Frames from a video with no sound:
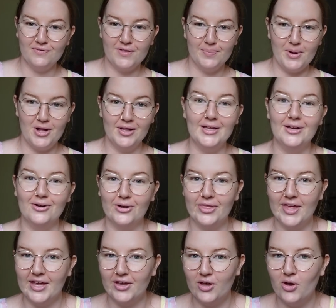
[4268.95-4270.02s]
of the
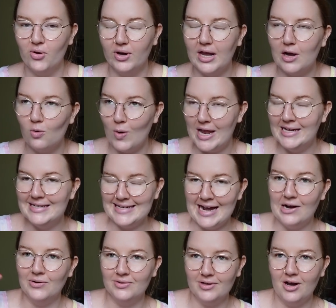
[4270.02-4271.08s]
polyurethane coating went
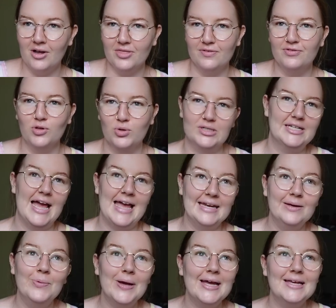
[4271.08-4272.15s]
down on the floors
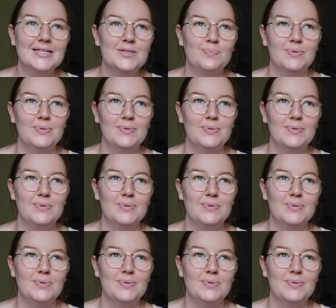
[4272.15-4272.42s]
anyways,